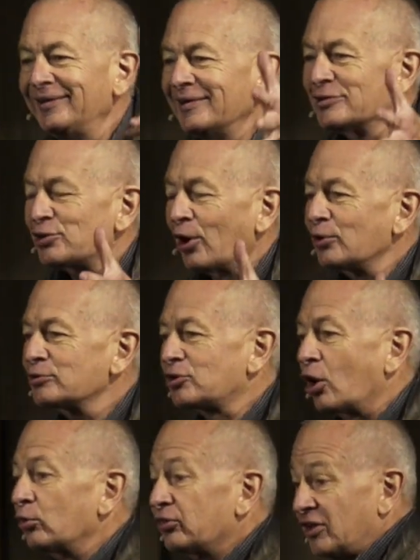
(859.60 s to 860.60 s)
So
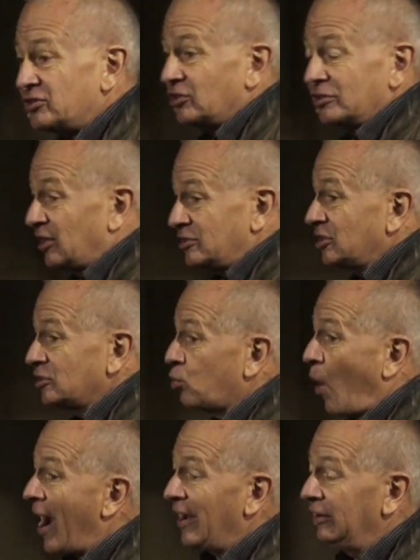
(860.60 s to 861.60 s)
this is
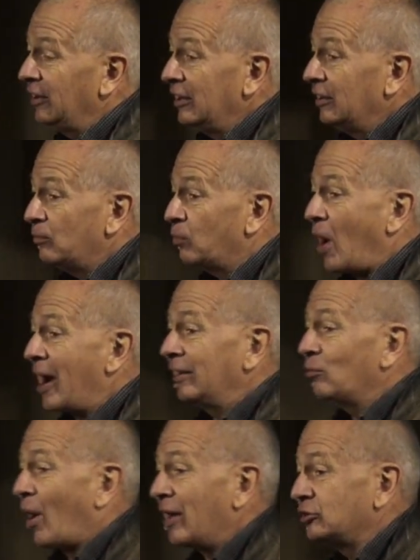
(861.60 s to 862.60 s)
why
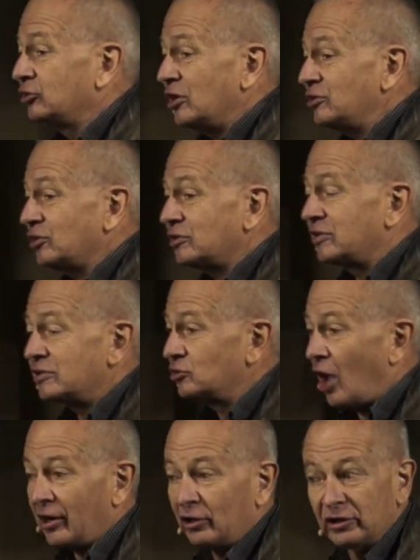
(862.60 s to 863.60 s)
Jesus is
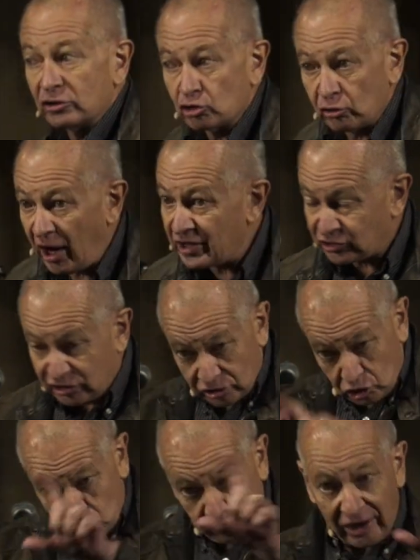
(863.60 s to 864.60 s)
not going to trust the
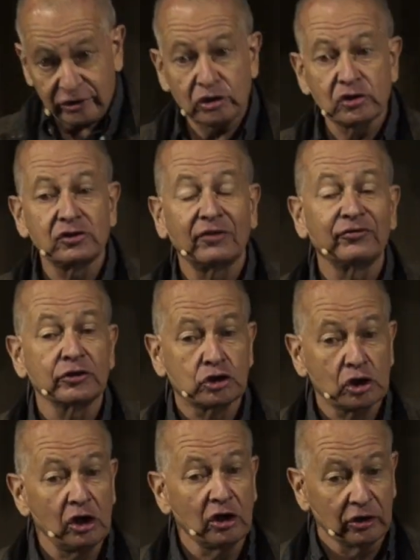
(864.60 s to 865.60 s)
structures of the
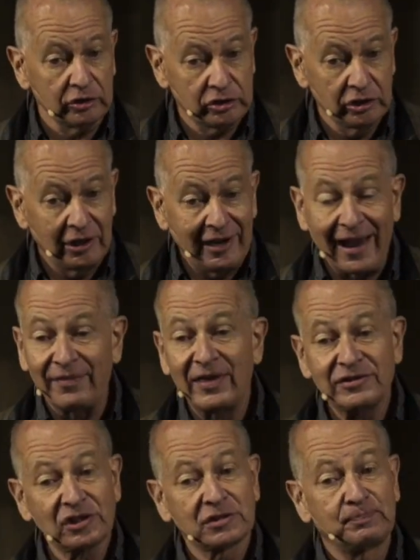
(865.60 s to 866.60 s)
church, and
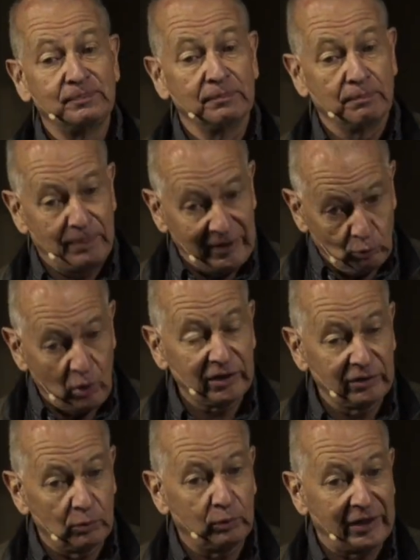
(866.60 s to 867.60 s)
this has been one of
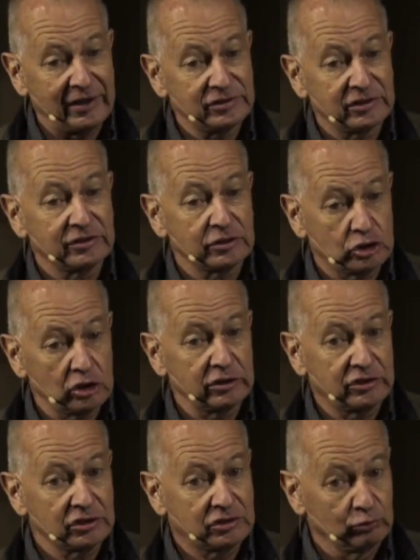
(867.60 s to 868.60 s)
the ways that the church
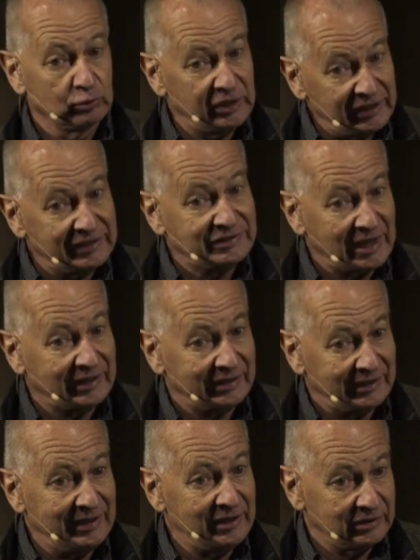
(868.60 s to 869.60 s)
has really taken
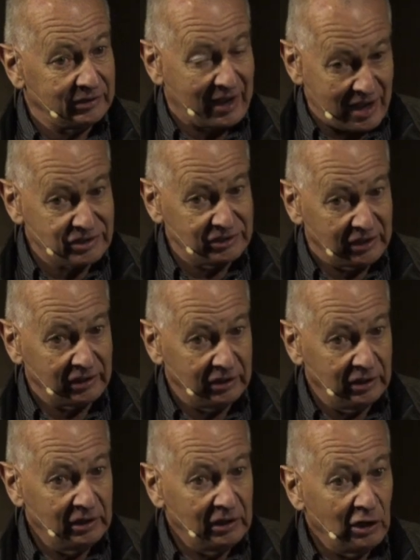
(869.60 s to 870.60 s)
hit, hasn't it?
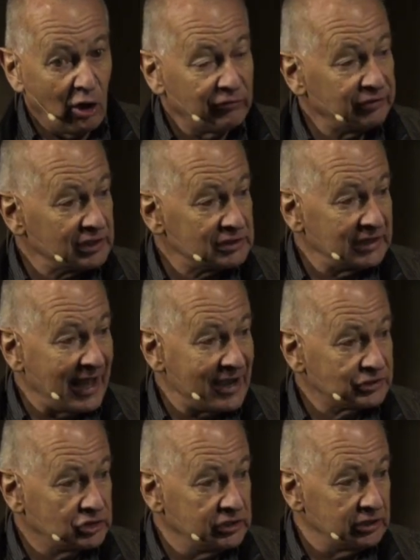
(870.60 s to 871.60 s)
Over this
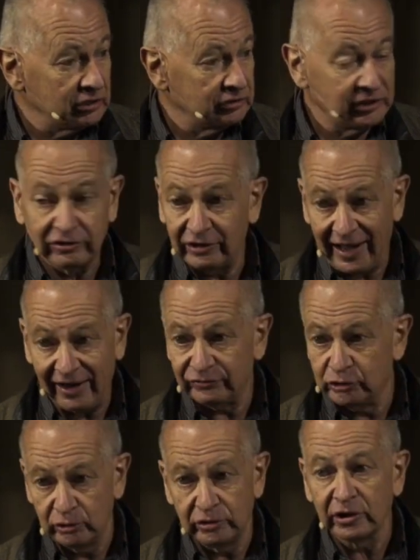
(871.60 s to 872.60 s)
last year, year and a half,
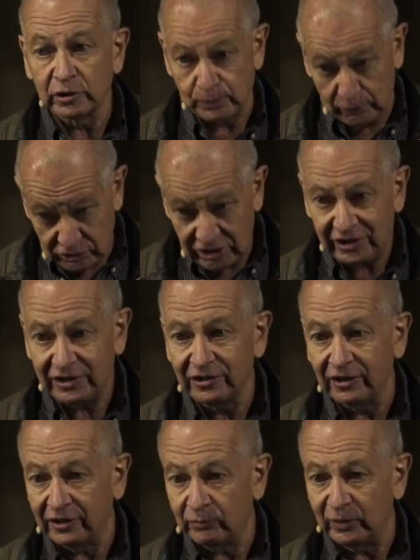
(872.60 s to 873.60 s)
2 years
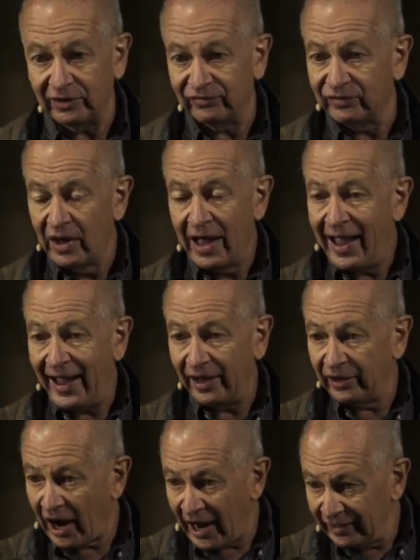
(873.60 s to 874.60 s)
particularly, we've had
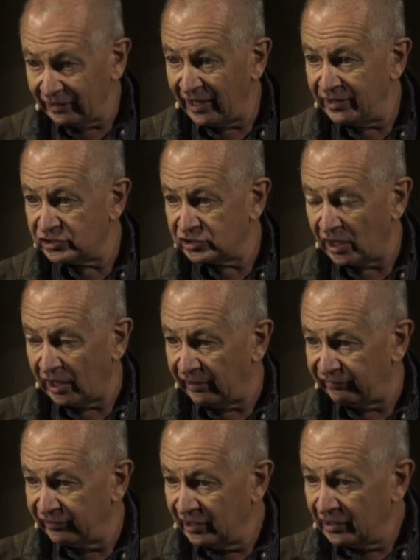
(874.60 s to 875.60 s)
highlights
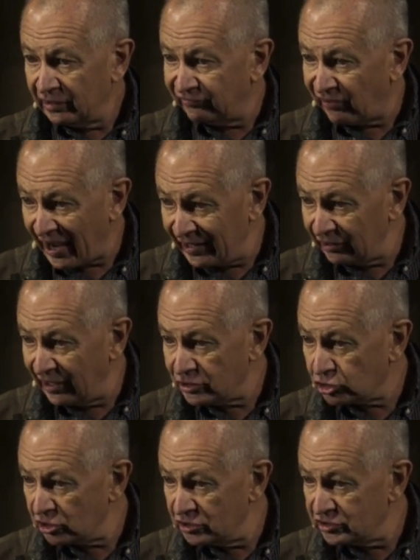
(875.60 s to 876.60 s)
of
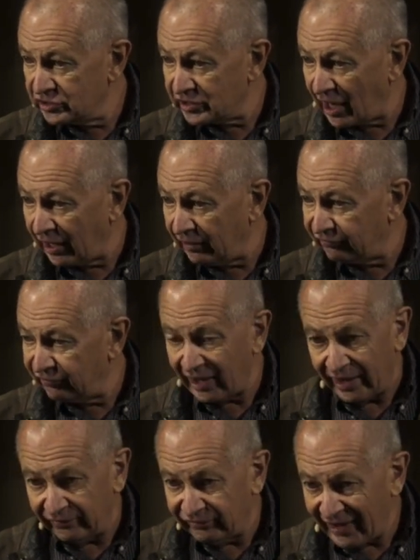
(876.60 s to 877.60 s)
violations of
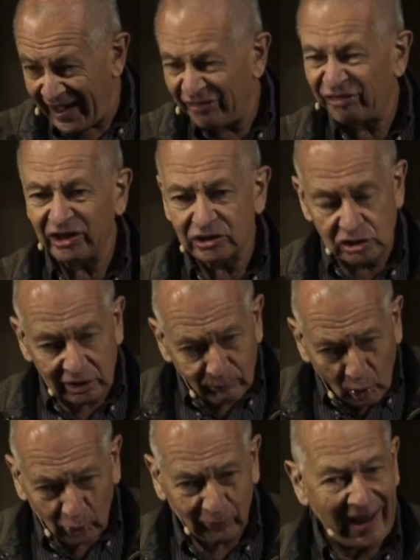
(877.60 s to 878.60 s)
ethics and
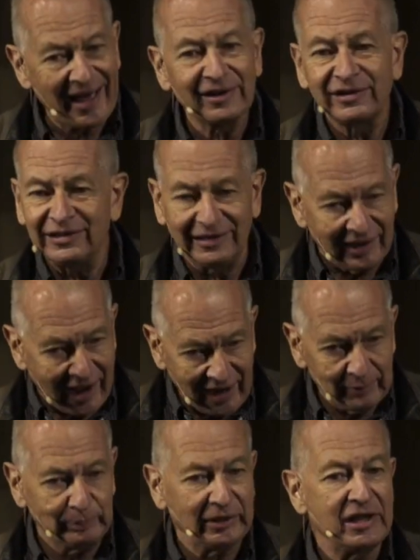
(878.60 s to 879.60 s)
morality in high
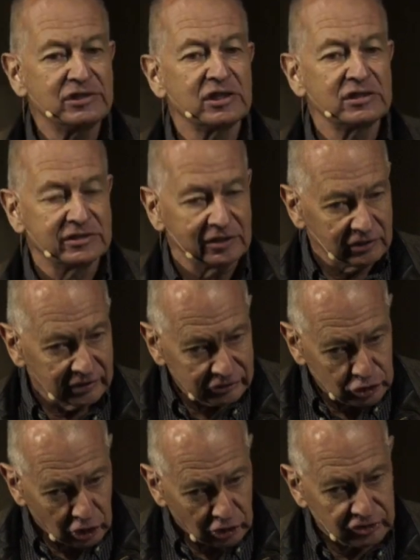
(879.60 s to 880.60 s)
places in
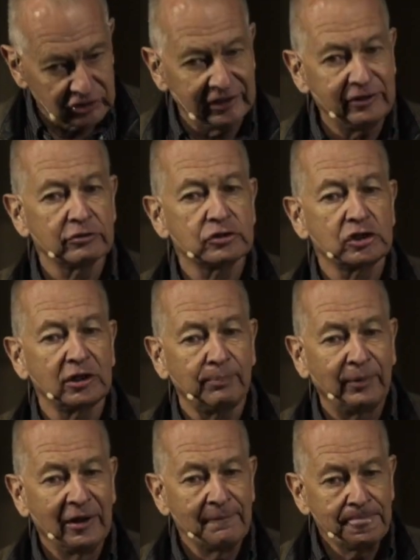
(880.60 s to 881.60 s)
church
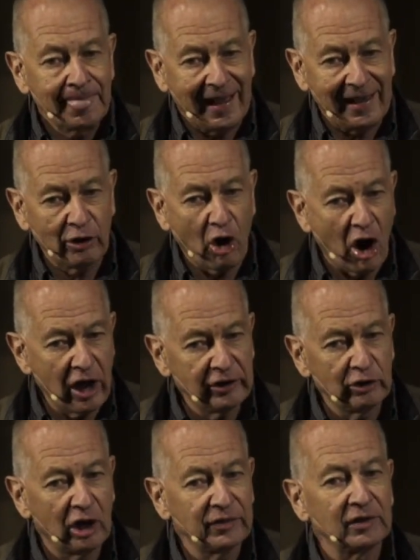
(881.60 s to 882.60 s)
leadership, and on
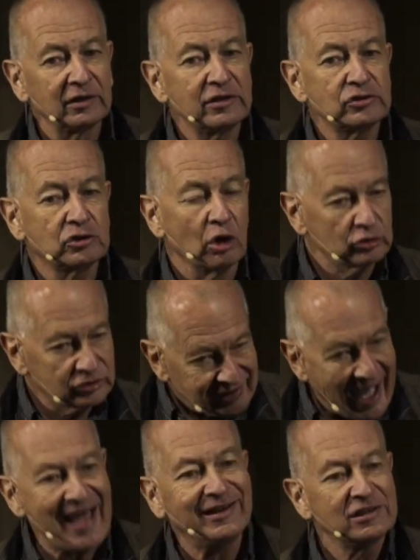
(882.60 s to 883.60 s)
the list goes.
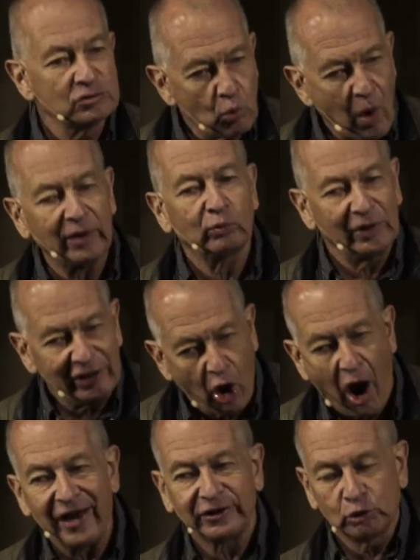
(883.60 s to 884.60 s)
That is what we
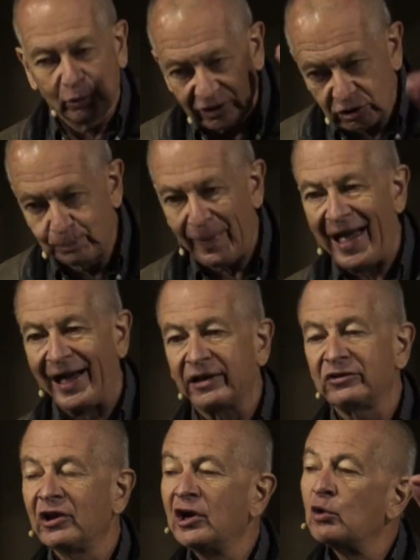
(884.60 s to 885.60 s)
ought to
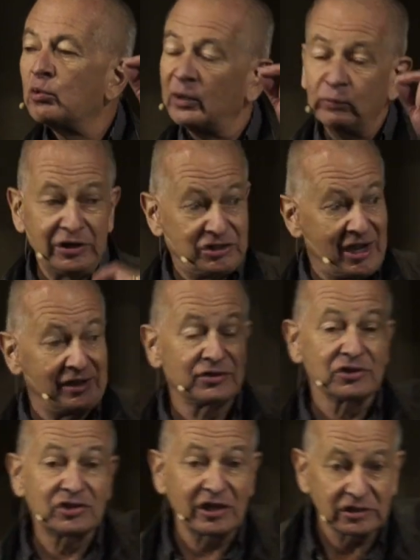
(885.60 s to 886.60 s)
expect when we take the
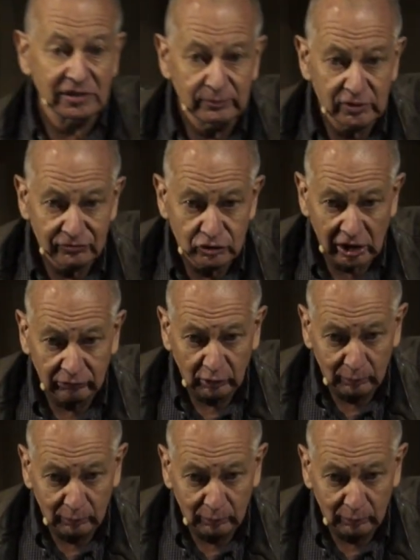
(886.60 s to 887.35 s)
systems of General